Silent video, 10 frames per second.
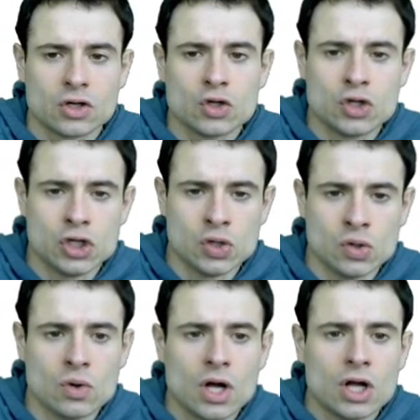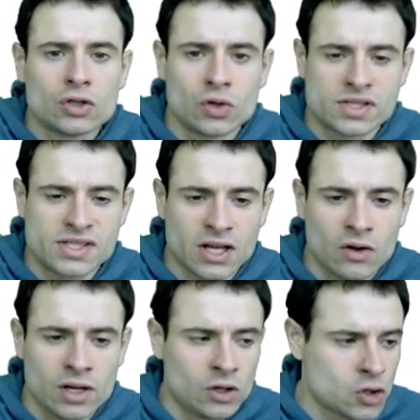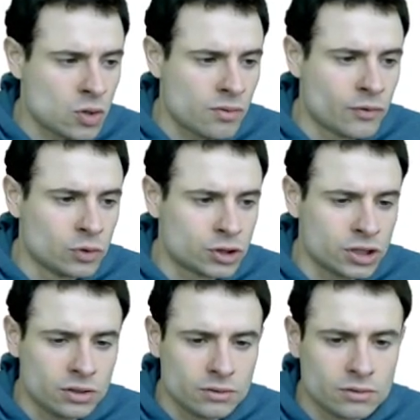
due to the second industrial revolution.